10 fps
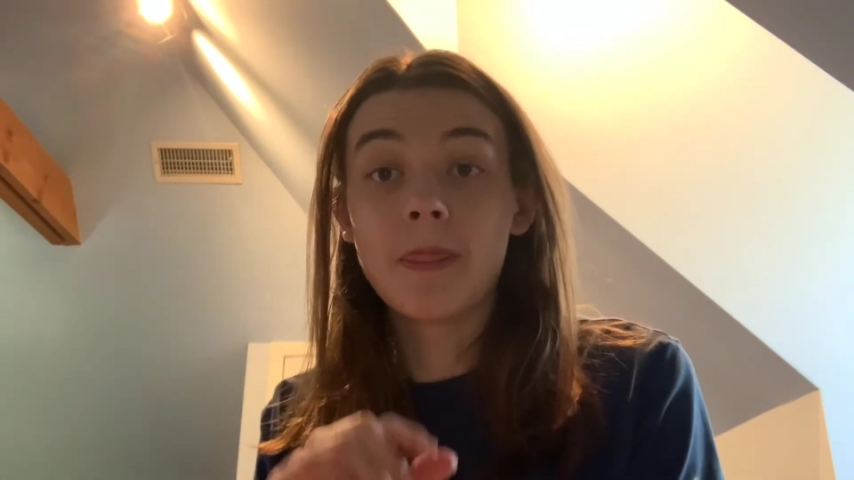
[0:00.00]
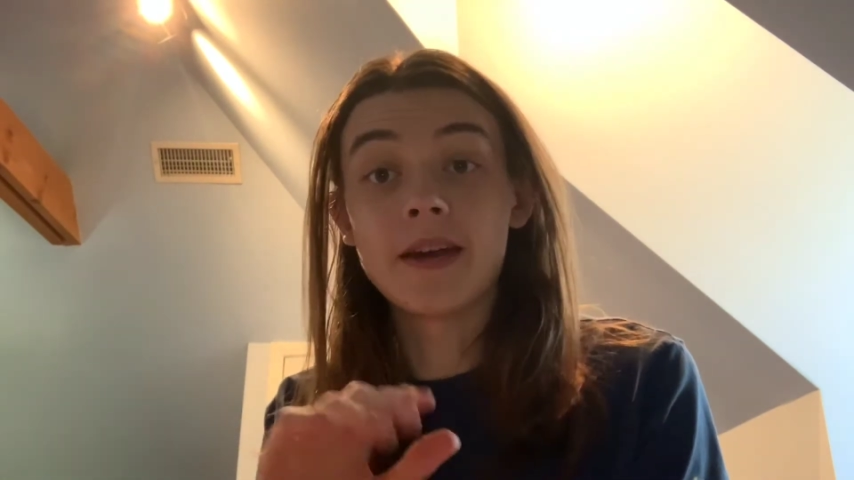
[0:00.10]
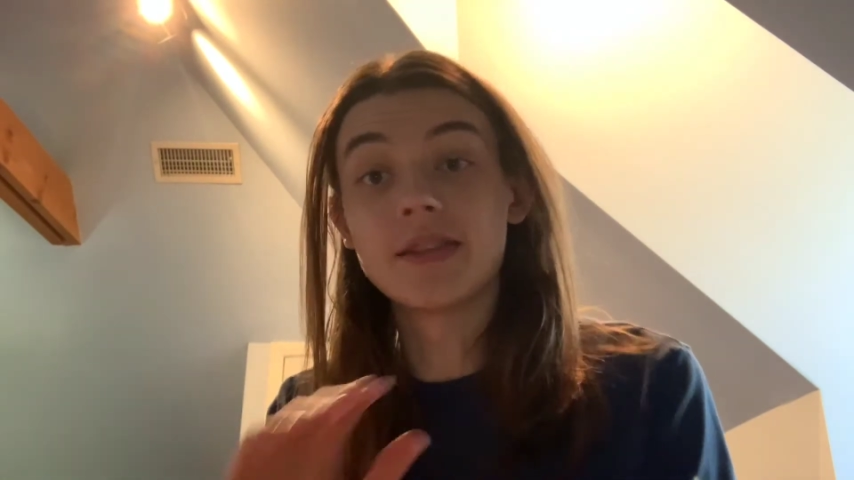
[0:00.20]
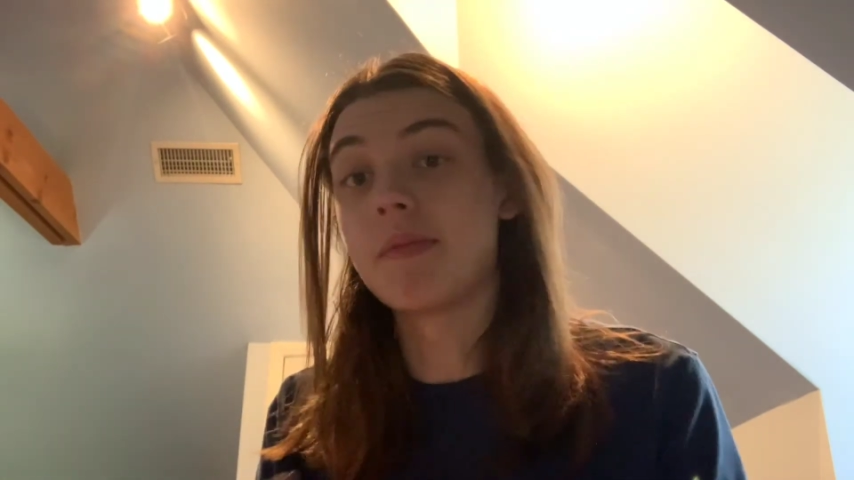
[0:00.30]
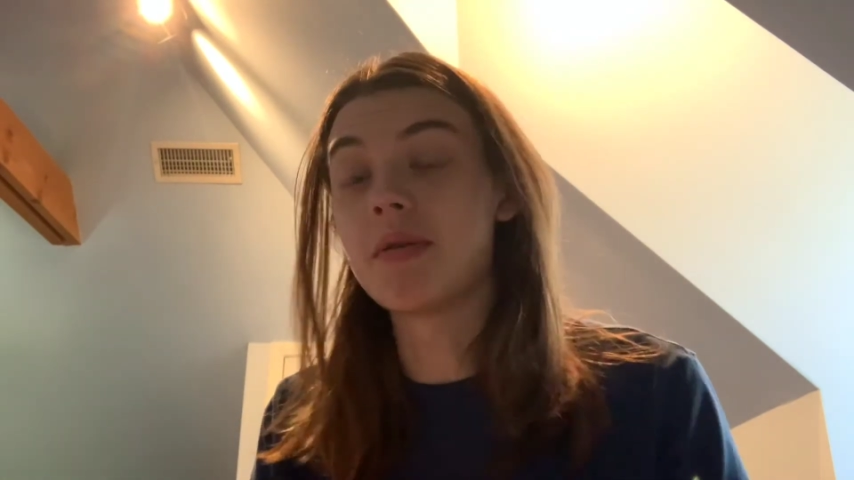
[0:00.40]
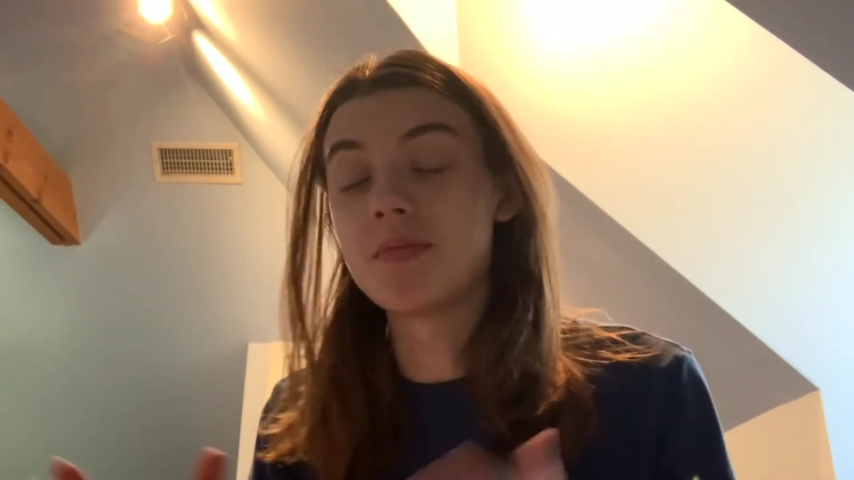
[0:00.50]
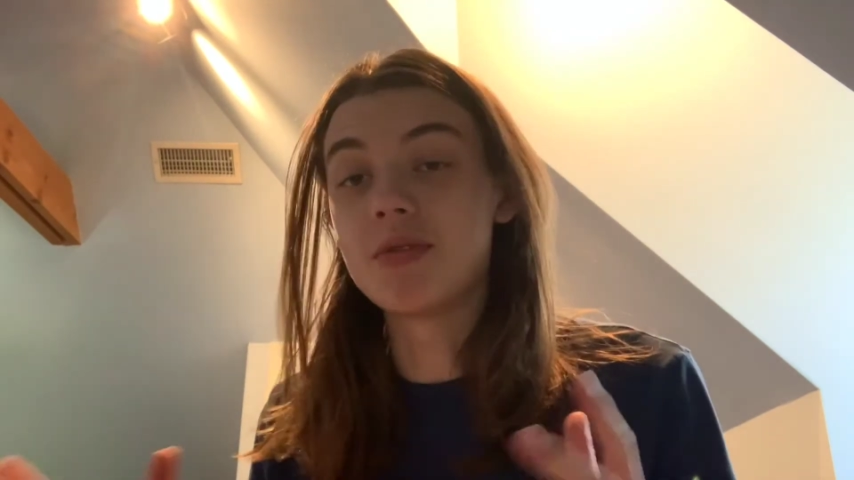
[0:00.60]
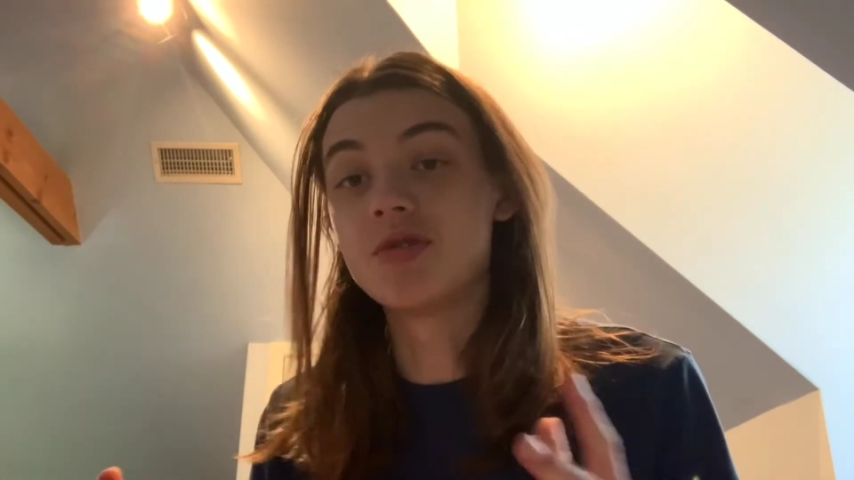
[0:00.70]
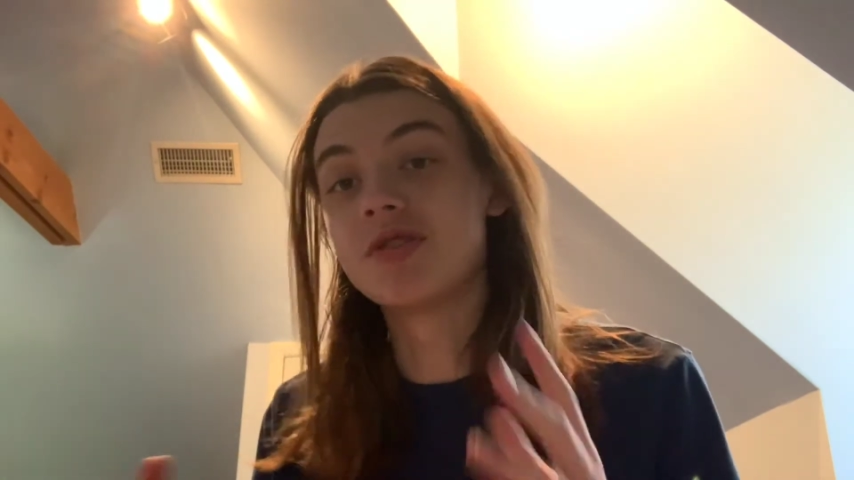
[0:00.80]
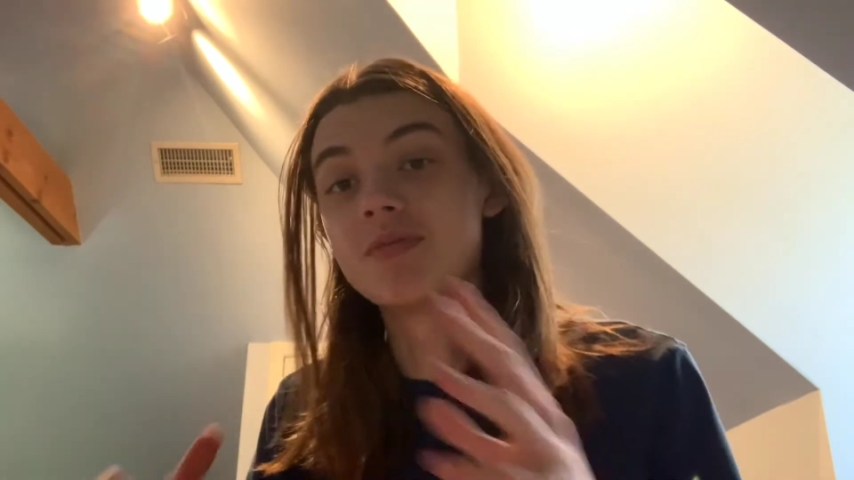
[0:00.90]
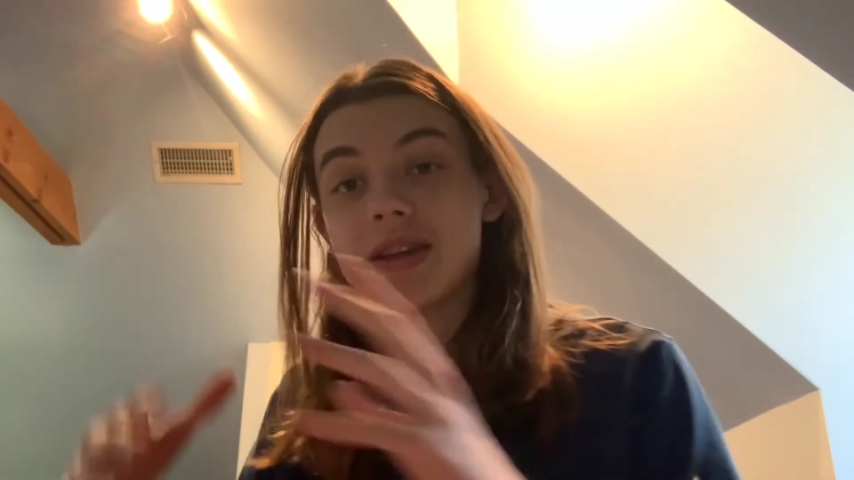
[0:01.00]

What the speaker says: They may be immune to being